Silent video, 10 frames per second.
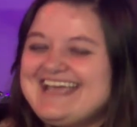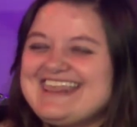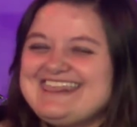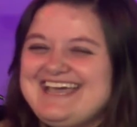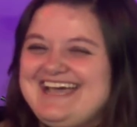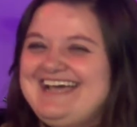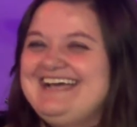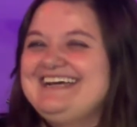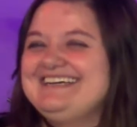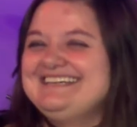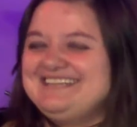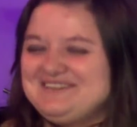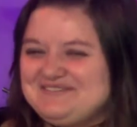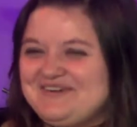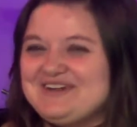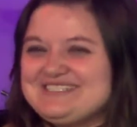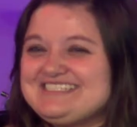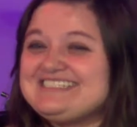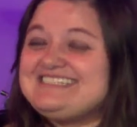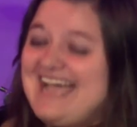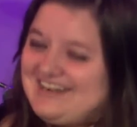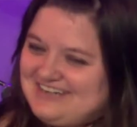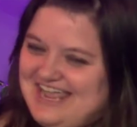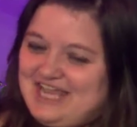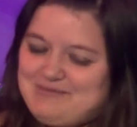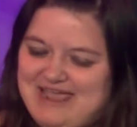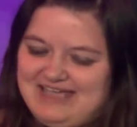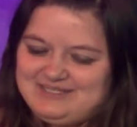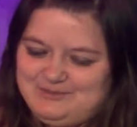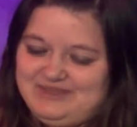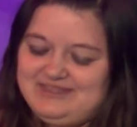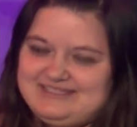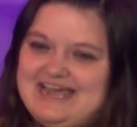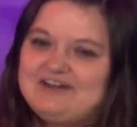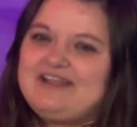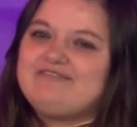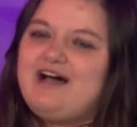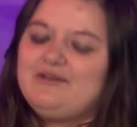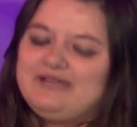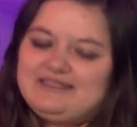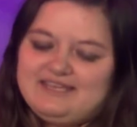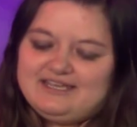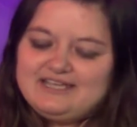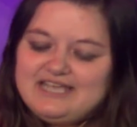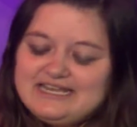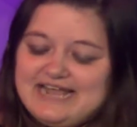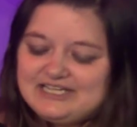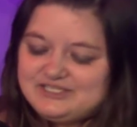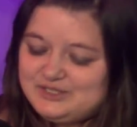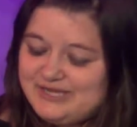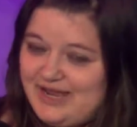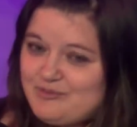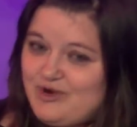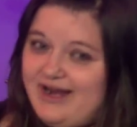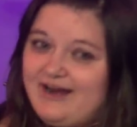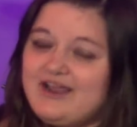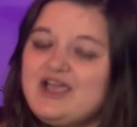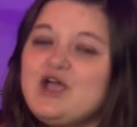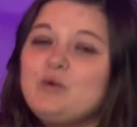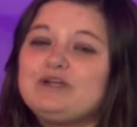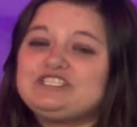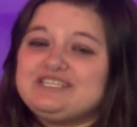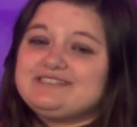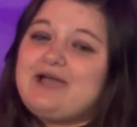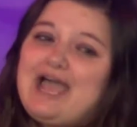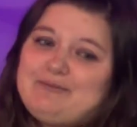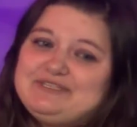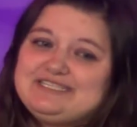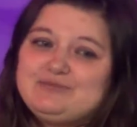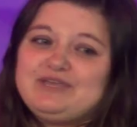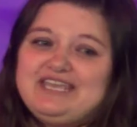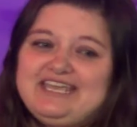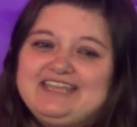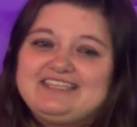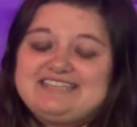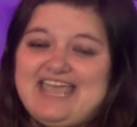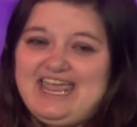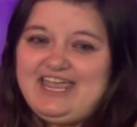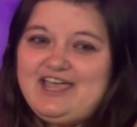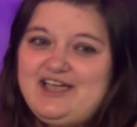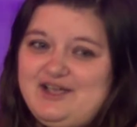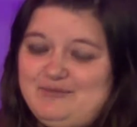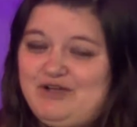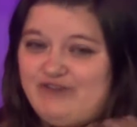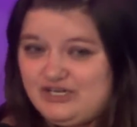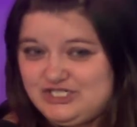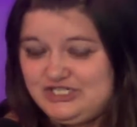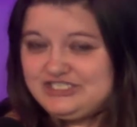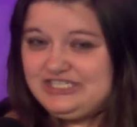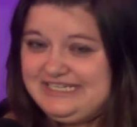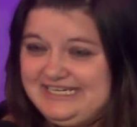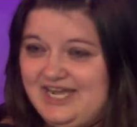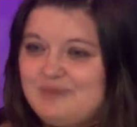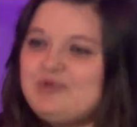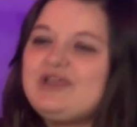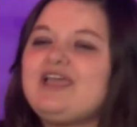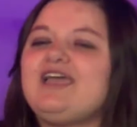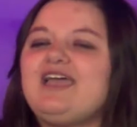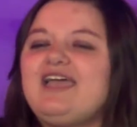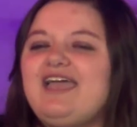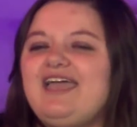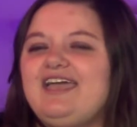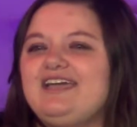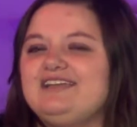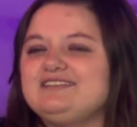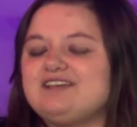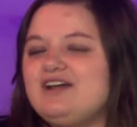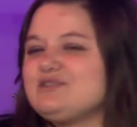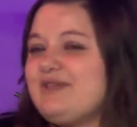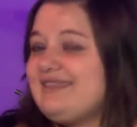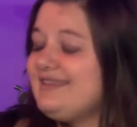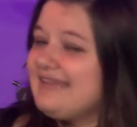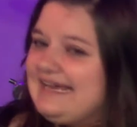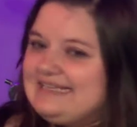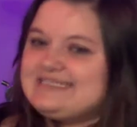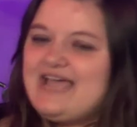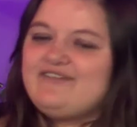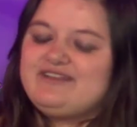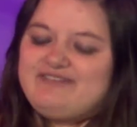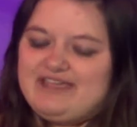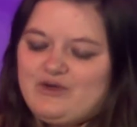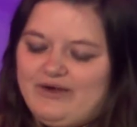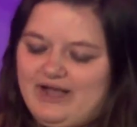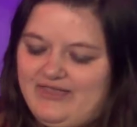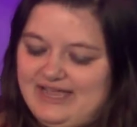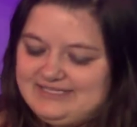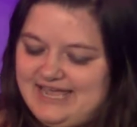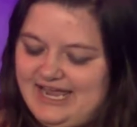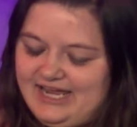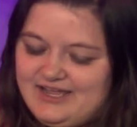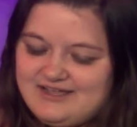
the first Saturday in May. So it'd be the Saturday following the National Day of Prayer, which just so happens to be the day of our church cleanup. And also, I think the ladies have an event going on that day.